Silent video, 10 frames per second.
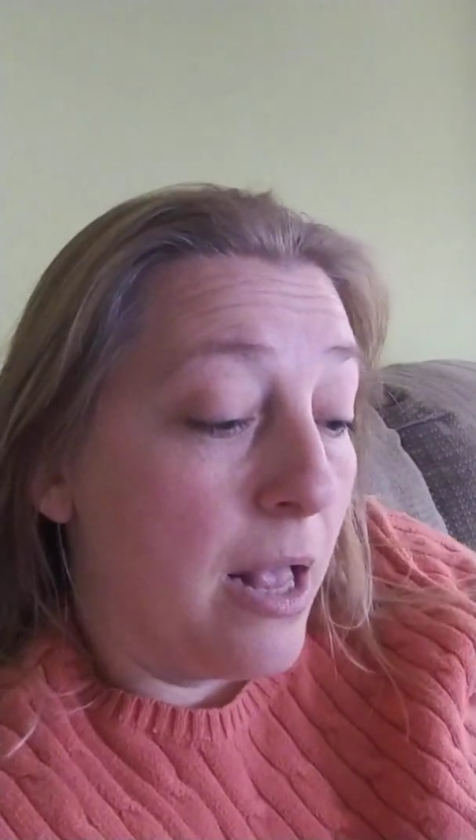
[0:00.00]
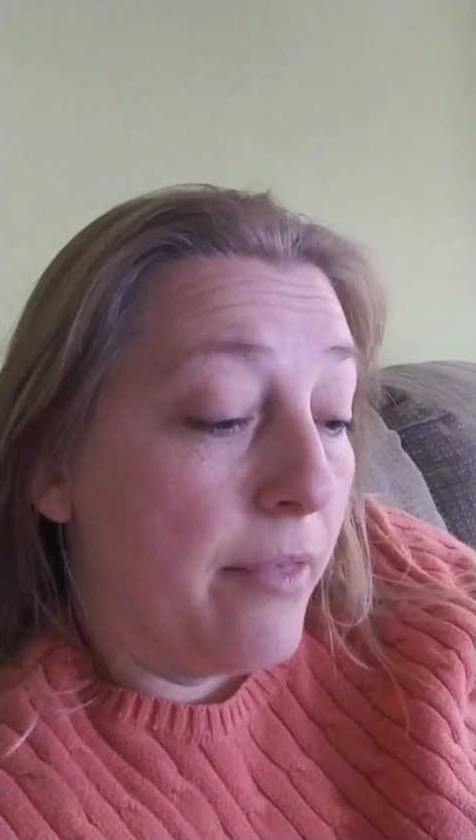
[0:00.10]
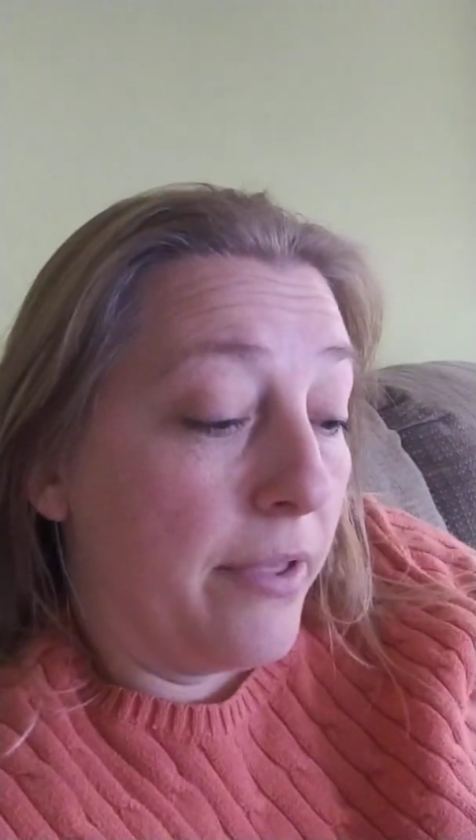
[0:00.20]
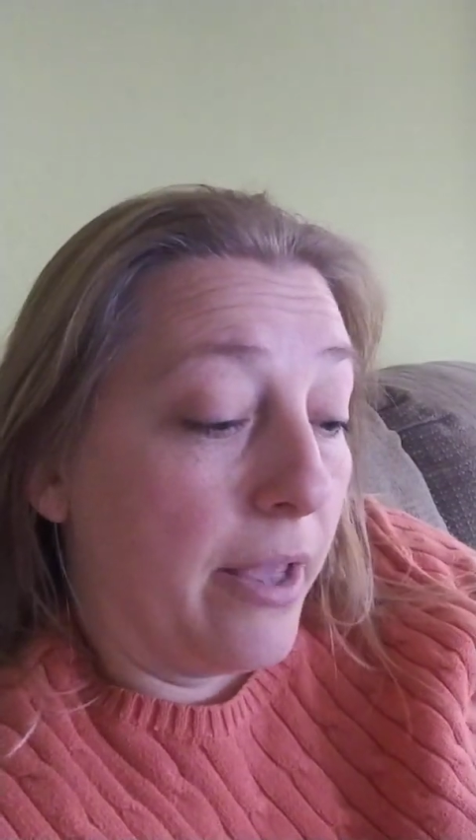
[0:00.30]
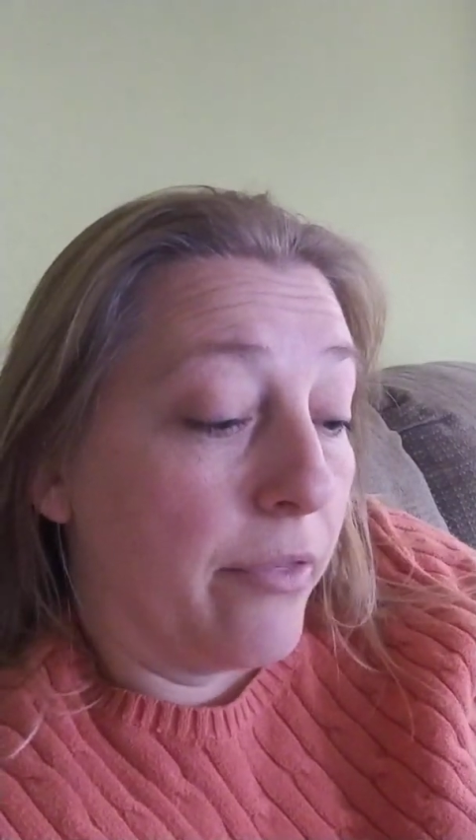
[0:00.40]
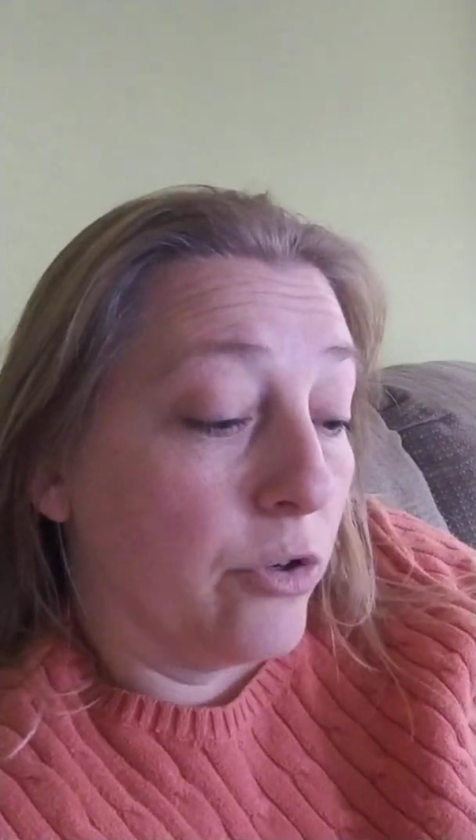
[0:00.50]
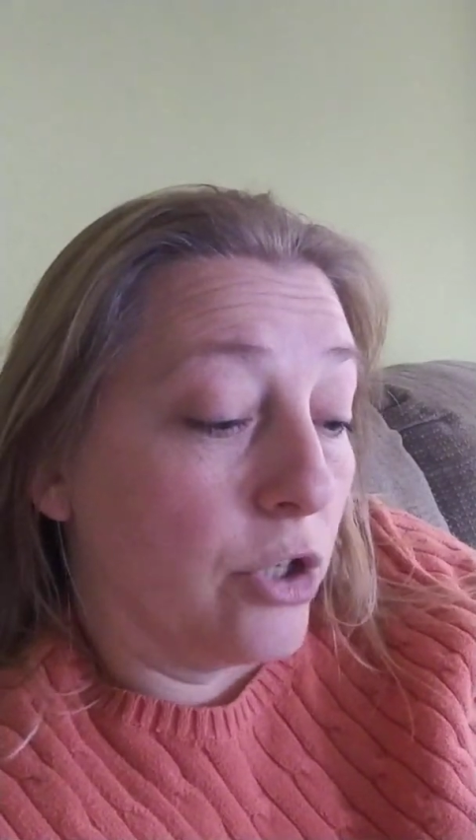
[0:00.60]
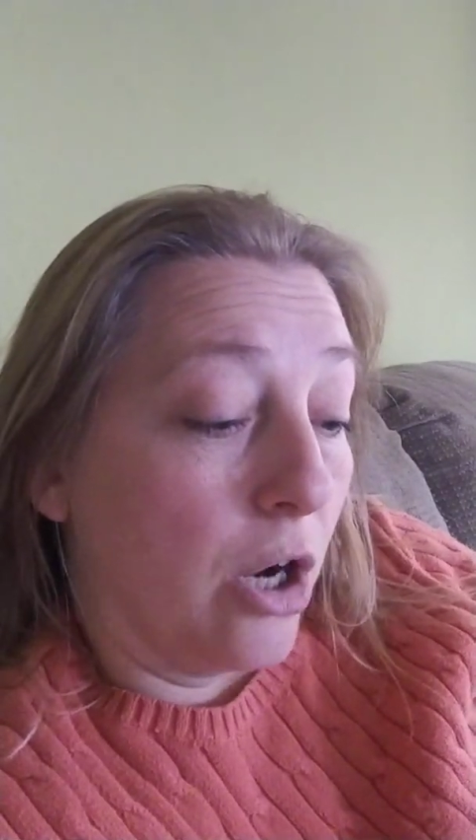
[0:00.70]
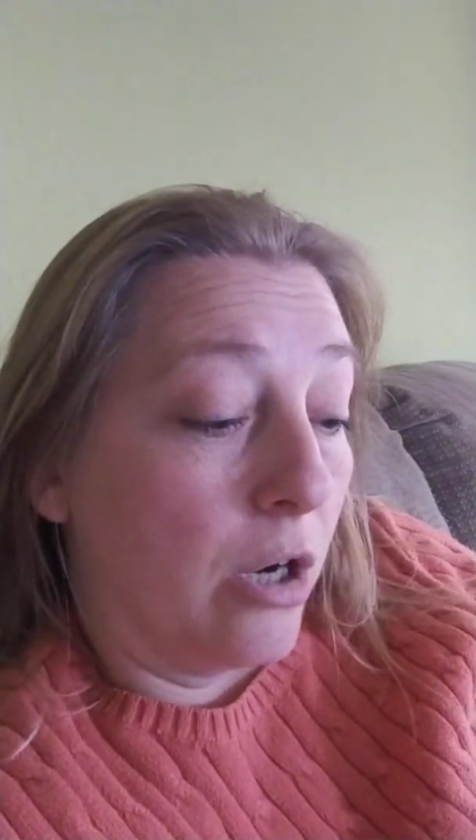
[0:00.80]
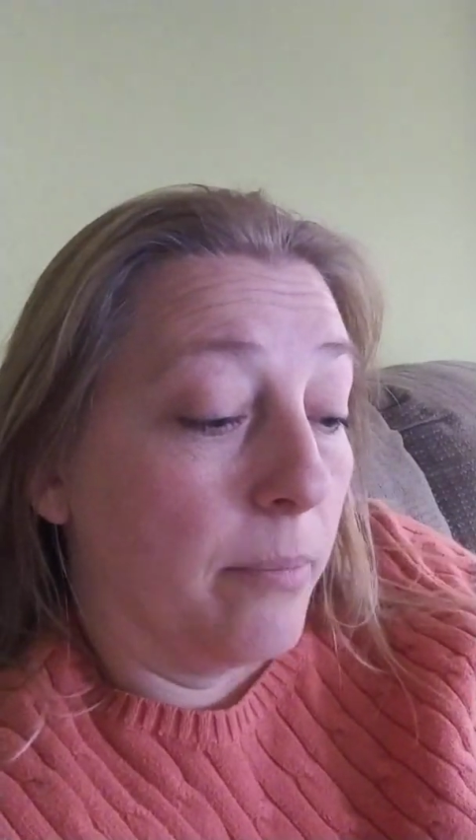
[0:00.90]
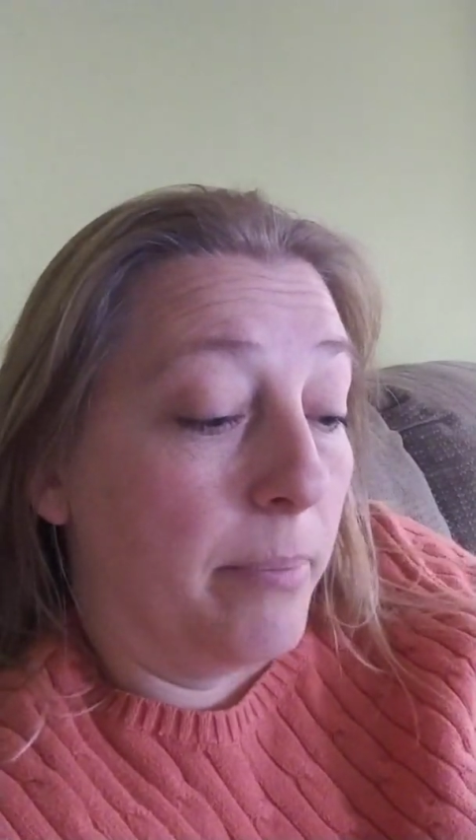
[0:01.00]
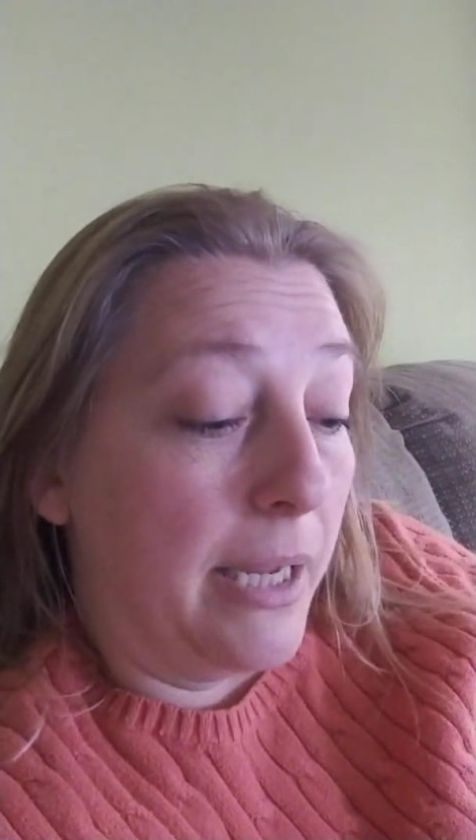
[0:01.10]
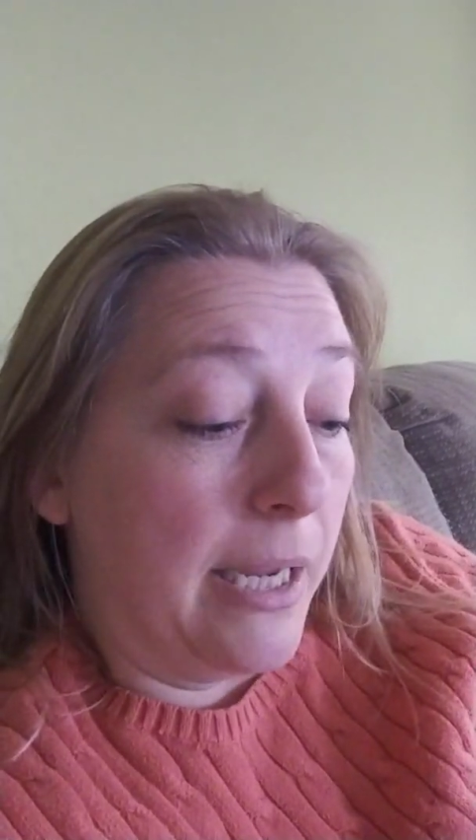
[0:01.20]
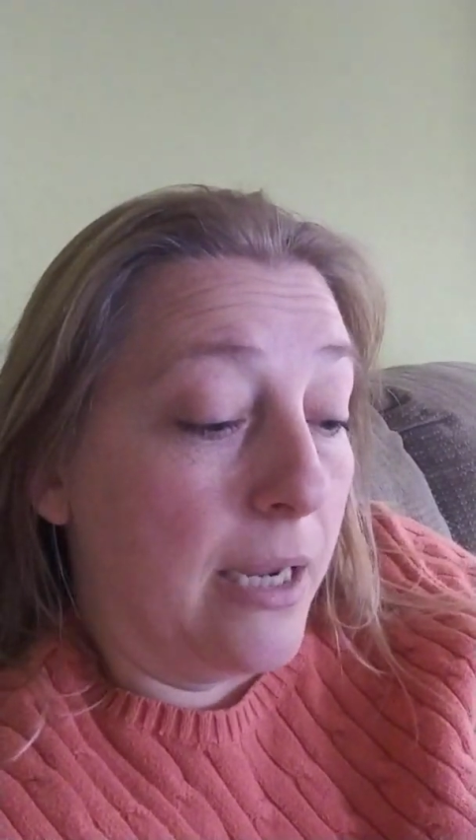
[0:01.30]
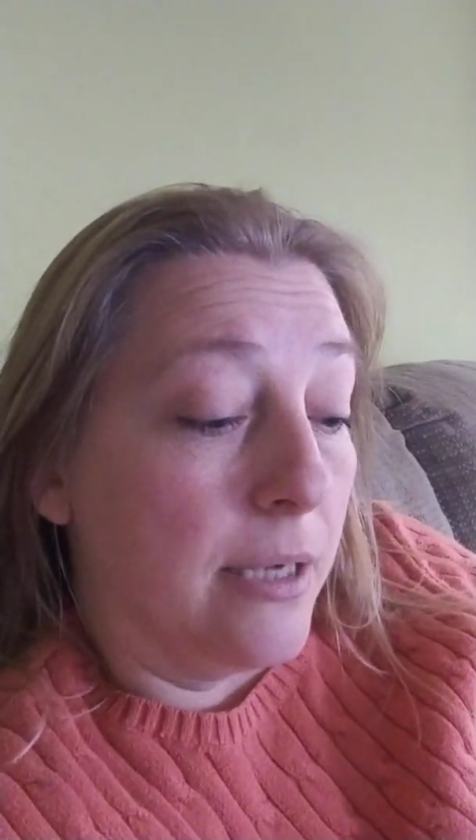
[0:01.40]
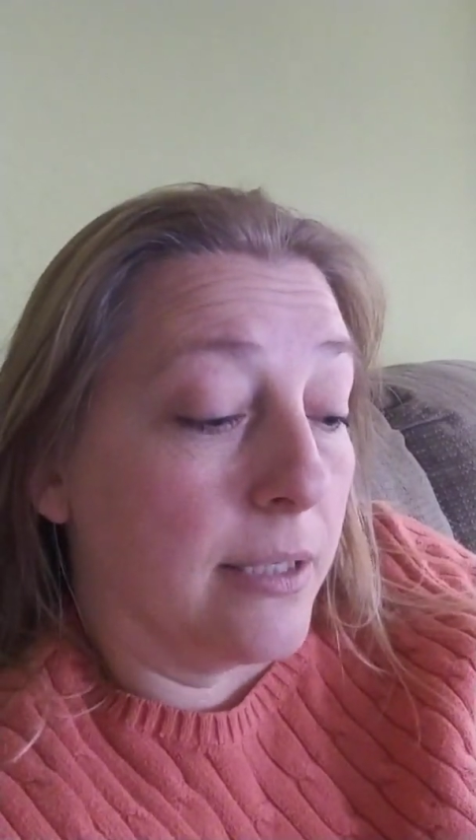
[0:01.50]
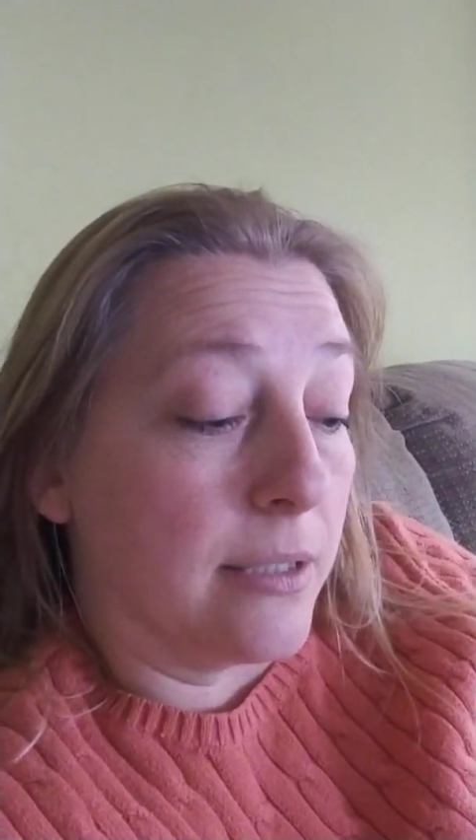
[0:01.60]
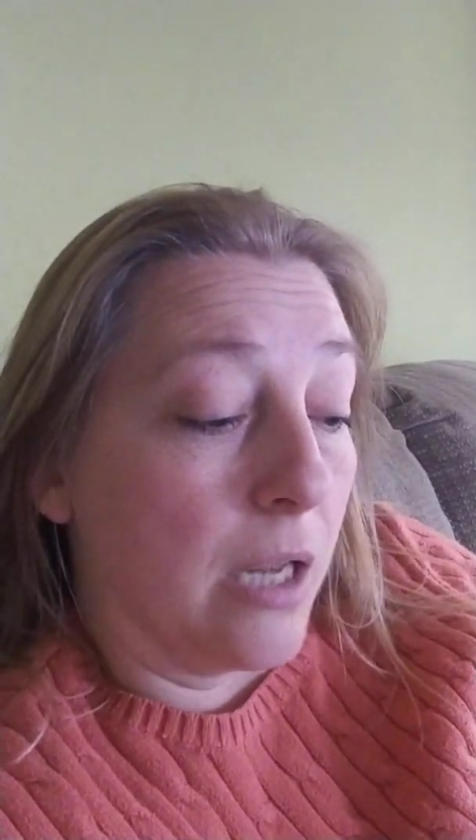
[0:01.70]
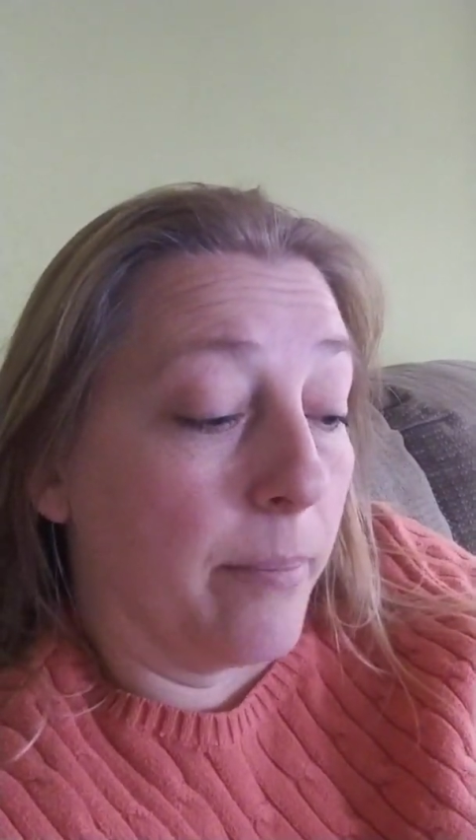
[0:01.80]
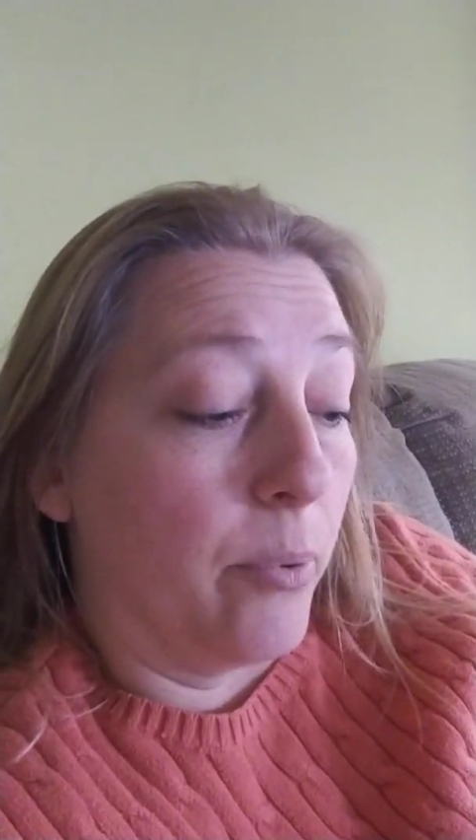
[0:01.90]
The other dog, B,
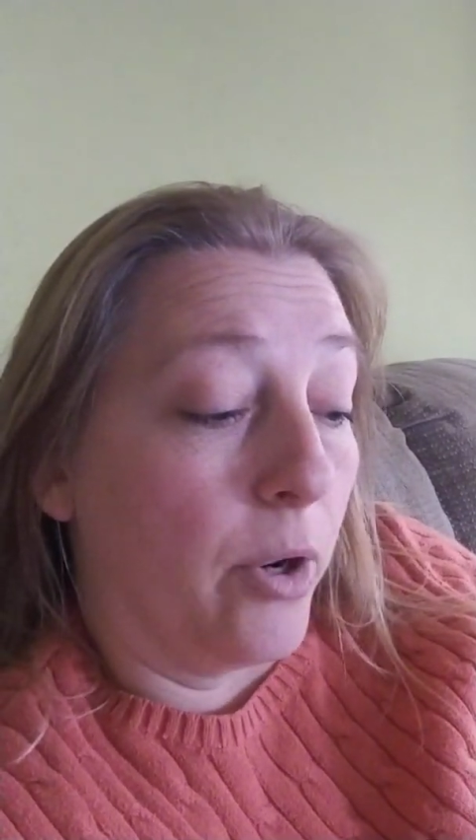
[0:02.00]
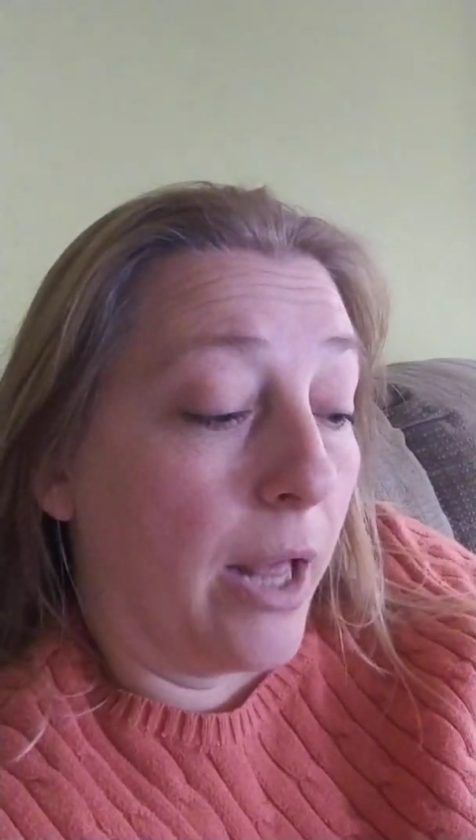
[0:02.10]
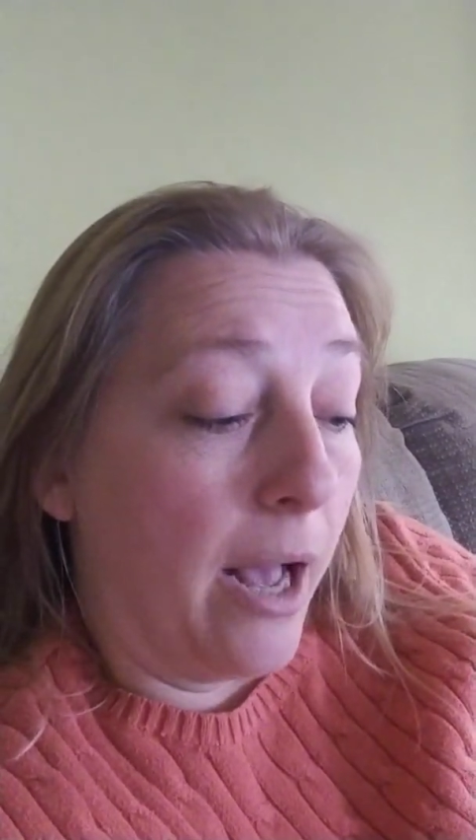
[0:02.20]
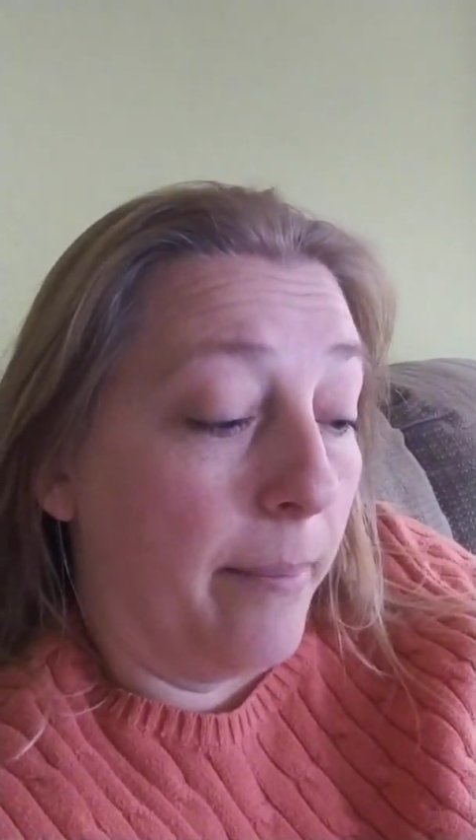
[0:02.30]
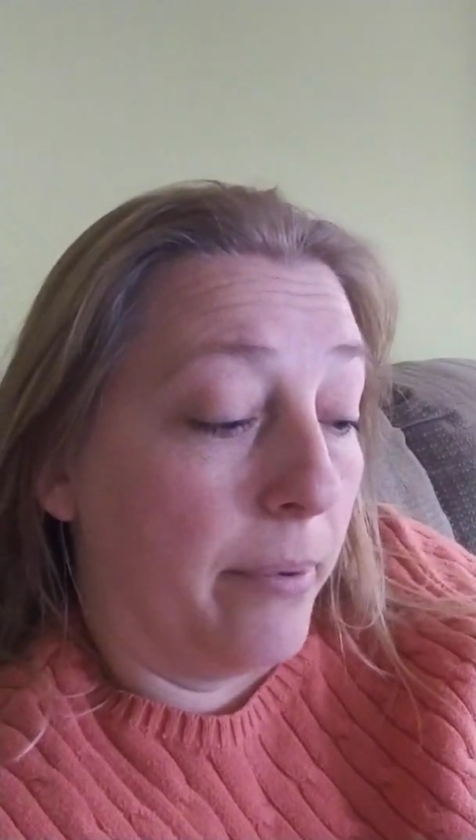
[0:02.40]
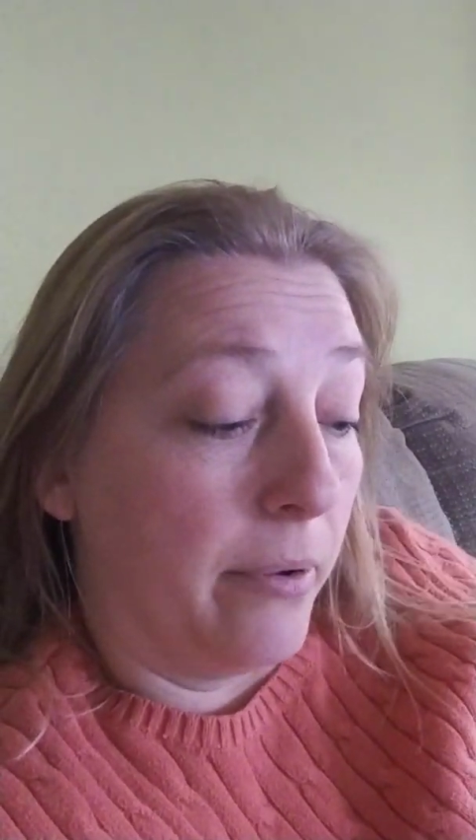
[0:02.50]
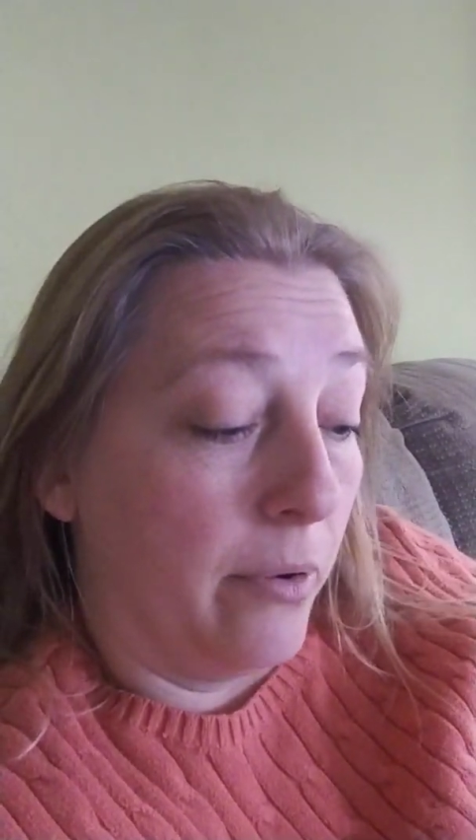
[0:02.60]
does not put up